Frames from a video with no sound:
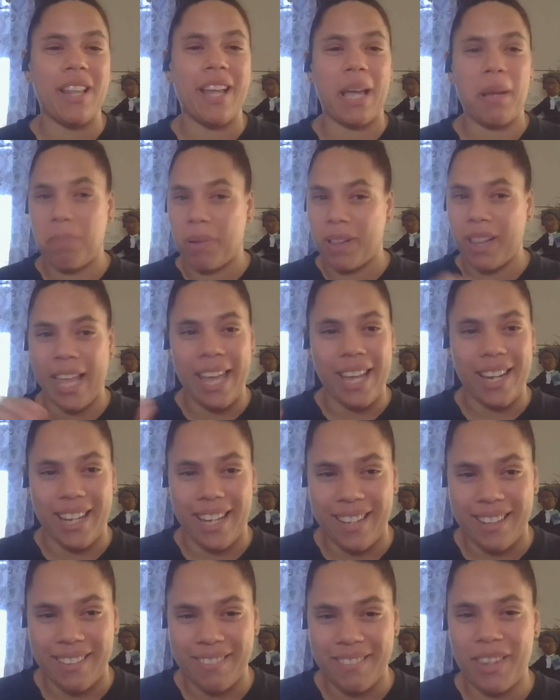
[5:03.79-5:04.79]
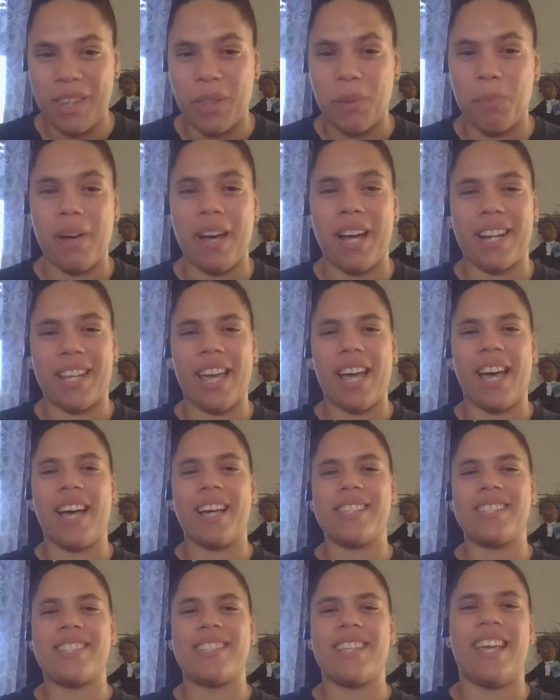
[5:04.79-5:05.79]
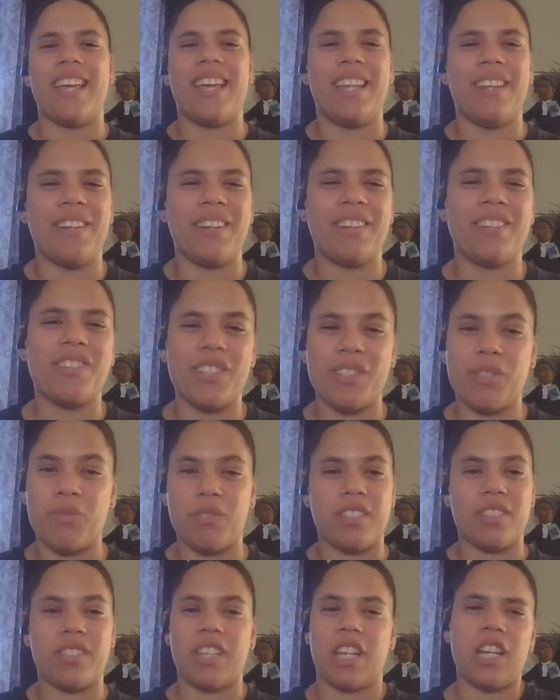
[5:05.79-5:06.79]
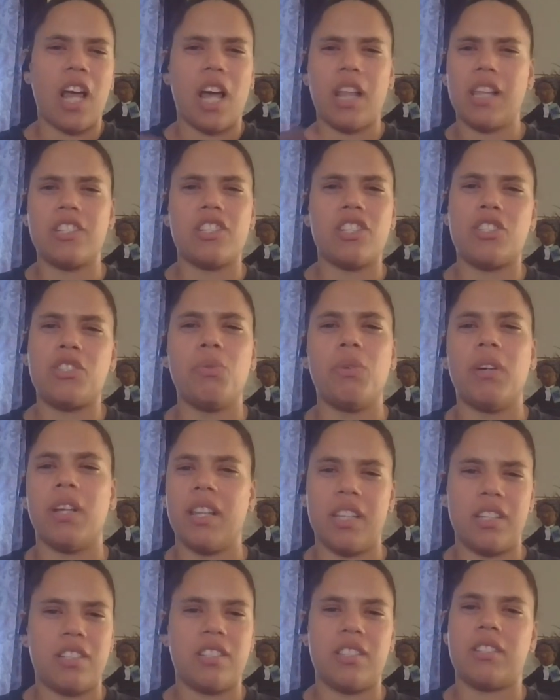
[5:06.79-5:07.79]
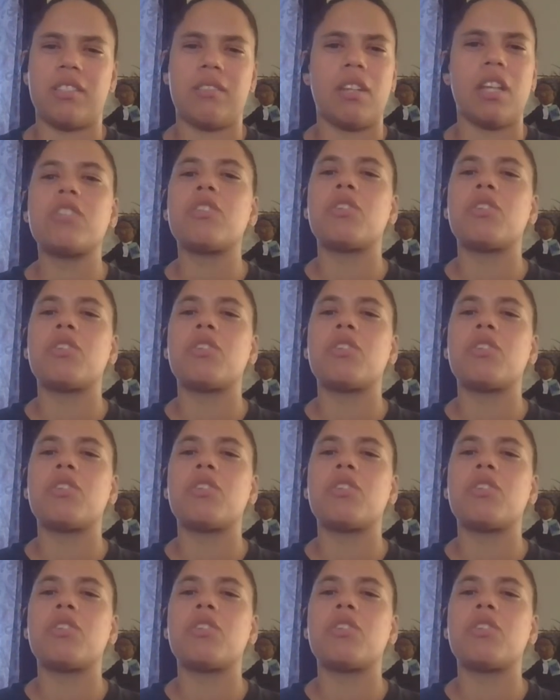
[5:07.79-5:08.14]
like planning the podcast, and Chris was just like, no, let's just do it. Let's just